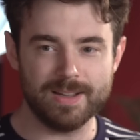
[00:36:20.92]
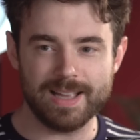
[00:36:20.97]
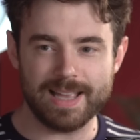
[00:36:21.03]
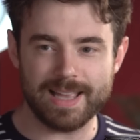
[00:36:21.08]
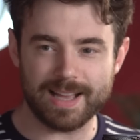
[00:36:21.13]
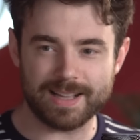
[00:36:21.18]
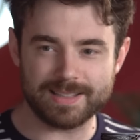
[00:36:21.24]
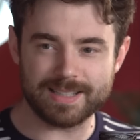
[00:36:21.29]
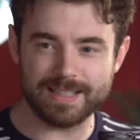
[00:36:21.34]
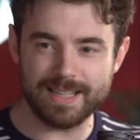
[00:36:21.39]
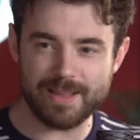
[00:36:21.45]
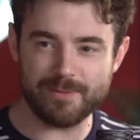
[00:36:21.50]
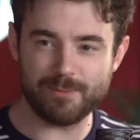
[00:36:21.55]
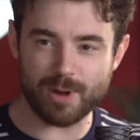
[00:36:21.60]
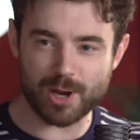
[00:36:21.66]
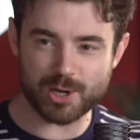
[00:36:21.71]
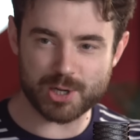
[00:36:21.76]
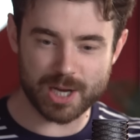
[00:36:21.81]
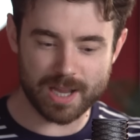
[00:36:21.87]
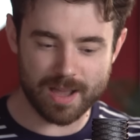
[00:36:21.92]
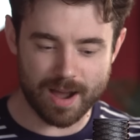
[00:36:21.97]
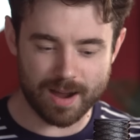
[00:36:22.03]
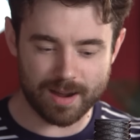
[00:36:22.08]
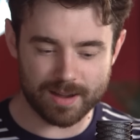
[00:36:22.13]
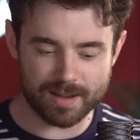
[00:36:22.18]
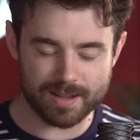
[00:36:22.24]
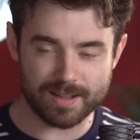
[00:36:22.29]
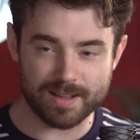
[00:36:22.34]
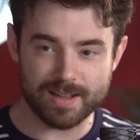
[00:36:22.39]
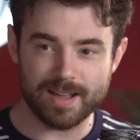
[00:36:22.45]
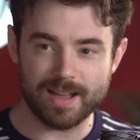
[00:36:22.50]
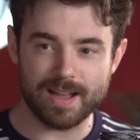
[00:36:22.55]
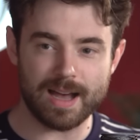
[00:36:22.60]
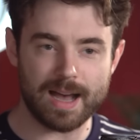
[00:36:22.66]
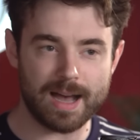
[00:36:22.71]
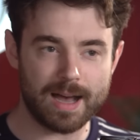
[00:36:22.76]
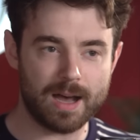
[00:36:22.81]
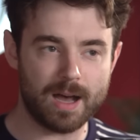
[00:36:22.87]
He had to leave Russia young.
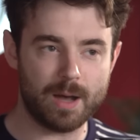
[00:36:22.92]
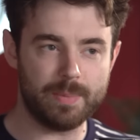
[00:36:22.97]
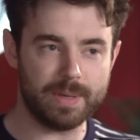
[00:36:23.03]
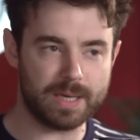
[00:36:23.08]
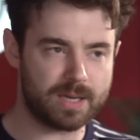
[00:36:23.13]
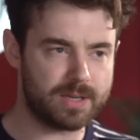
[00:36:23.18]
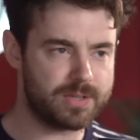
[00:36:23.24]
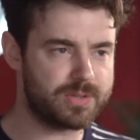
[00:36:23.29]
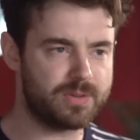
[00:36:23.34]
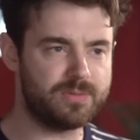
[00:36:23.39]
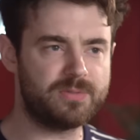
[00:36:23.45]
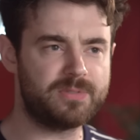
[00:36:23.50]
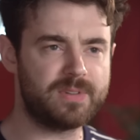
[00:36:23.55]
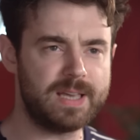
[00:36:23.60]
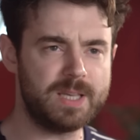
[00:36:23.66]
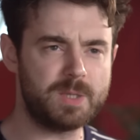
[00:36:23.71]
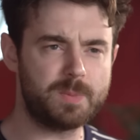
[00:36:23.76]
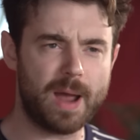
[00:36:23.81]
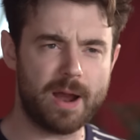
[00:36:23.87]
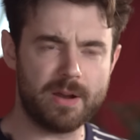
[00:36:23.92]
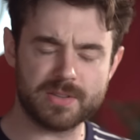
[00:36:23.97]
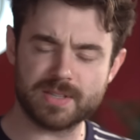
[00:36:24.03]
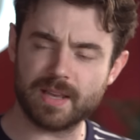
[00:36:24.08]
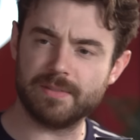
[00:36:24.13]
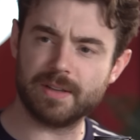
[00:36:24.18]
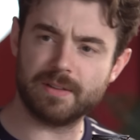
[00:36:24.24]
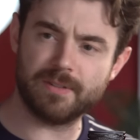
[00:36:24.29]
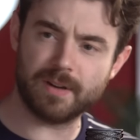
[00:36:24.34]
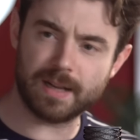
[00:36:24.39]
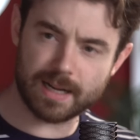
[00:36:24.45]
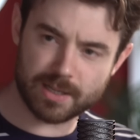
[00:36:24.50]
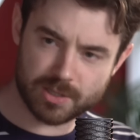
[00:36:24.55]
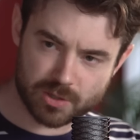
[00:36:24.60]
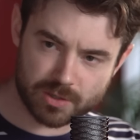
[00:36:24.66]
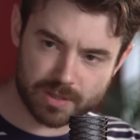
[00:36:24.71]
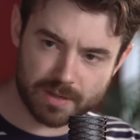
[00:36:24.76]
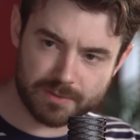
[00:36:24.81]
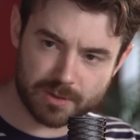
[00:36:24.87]
Because of his parents having
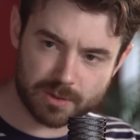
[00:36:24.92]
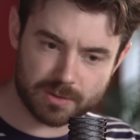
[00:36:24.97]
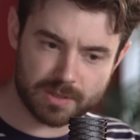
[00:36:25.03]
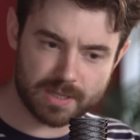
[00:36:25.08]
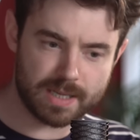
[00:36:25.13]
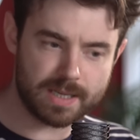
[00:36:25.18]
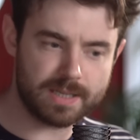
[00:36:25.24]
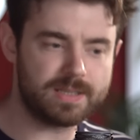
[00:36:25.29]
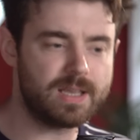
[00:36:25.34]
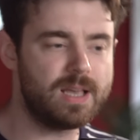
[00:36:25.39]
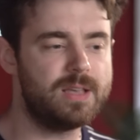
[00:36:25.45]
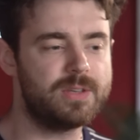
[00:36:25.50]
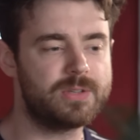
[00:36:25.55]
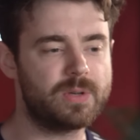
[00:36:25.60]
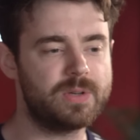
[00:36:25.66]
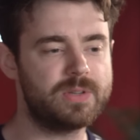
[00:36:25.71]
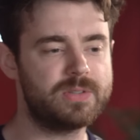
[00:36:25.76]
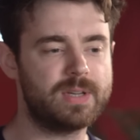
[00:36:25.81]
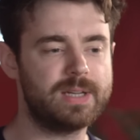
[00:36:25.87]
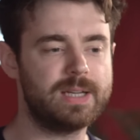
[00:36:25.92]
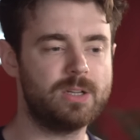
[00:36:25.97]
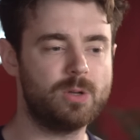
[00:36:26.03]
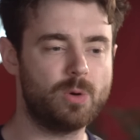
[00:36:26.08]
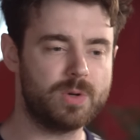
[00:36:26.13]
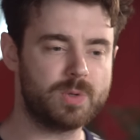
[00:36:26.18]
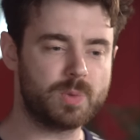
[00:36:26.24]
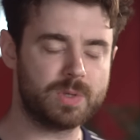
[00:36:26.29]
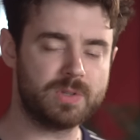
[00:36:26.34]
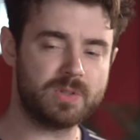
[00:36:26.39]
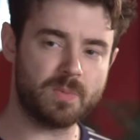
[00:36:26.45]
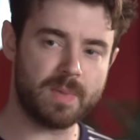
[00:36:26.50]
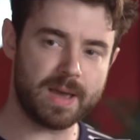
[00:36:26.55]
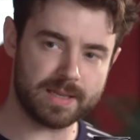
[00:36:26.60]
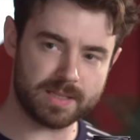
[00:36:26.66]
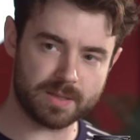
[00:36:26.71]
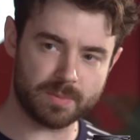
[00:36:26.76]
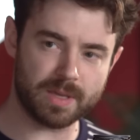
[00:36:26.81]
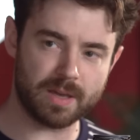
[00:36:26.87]
financial difficulties. So he said he'd always wanted to
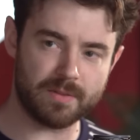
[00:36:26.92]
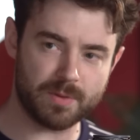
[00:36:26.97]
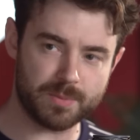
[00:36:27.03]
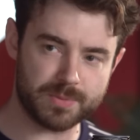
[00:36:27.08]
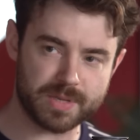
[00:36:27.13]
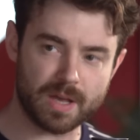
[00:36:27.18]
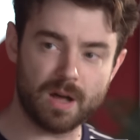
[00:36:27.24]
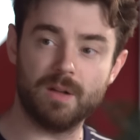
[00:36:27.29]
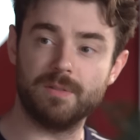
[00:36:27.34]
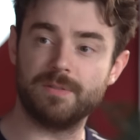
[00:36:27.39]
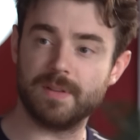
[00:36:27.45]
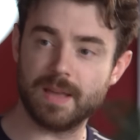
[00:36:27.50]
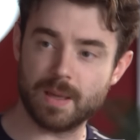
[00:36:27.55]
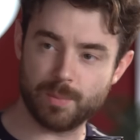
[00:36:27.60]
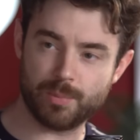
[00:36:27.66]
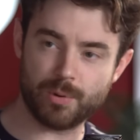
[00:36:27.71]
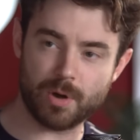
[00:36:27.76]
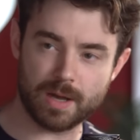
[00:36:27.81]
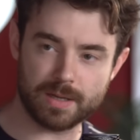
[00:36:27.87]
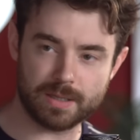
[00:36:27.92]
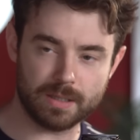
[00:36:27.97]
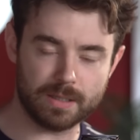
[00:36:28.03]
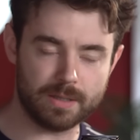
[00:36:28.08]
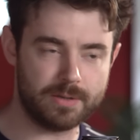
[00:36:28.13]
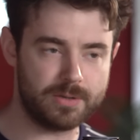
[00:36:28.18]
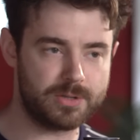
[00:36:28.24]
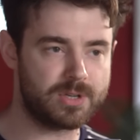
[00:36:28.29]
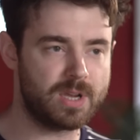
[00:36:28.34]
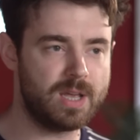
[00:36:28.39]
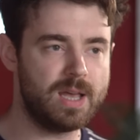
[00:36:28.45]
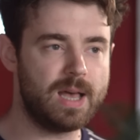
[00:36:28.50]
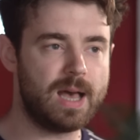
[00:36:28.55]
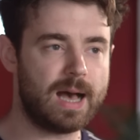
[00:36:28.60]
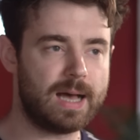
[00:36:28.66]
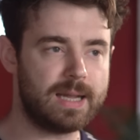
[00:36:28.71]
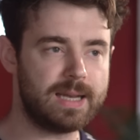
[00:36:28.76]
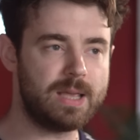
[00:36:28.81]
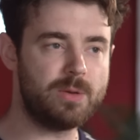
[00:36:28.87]
make something of himself in Praia da Luz.
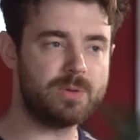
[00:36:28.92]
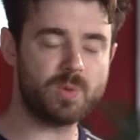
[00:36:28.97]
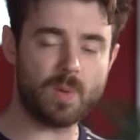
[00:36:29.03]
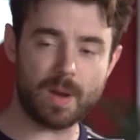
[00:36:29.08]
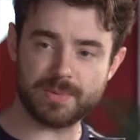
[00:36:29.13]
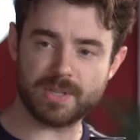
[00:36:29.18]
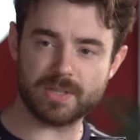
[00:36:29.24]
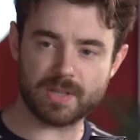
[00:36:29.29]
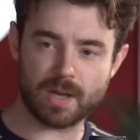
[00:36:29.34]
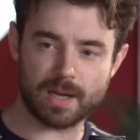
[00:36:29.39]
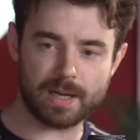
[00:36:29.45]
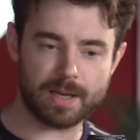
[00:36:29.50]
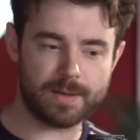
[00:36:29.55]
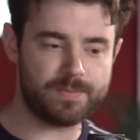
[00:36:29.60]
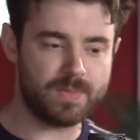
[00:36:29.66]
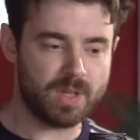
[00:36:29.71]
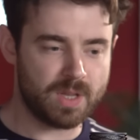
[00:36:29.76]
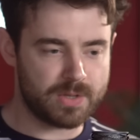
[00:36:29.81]
And he was a web designer.